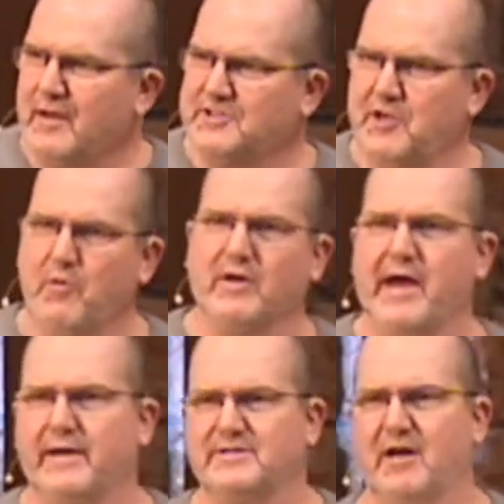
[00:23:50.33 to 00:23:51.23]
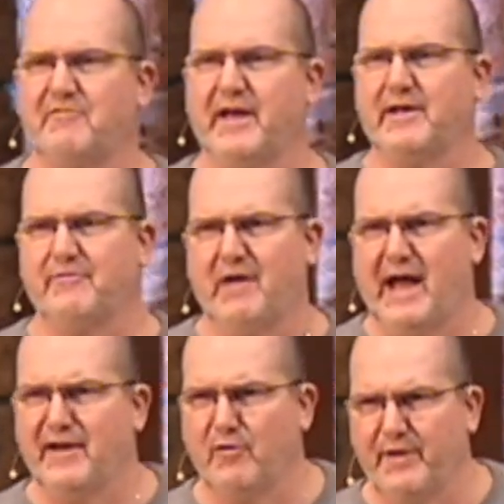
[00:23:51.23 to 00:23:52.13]
see what kind of stuff they could
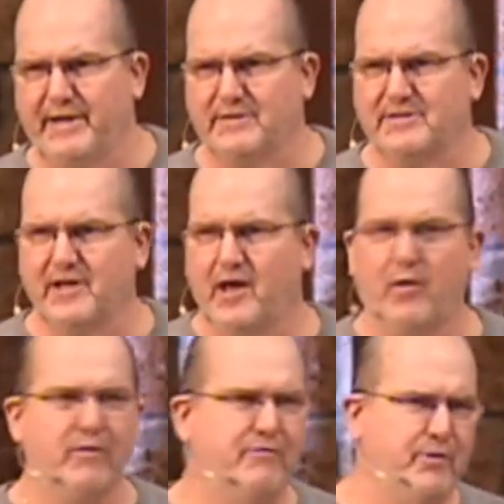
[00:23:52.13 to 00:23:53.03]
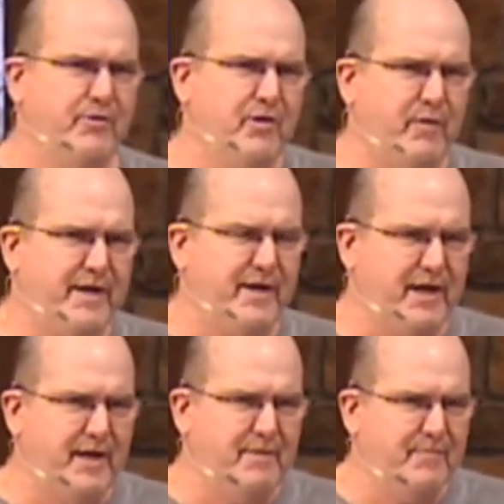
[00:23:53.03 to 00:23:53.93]
find that we could sell or food that we could
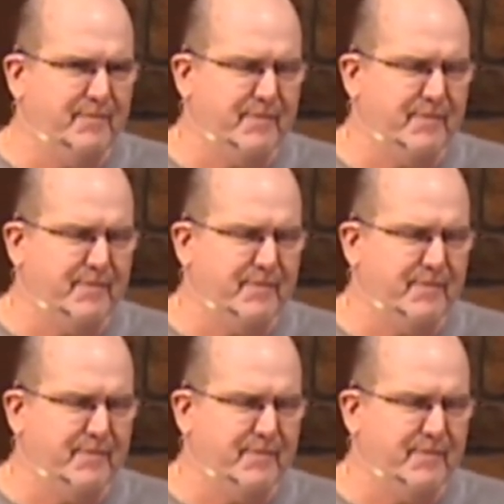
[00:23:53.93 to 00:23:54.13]
eat.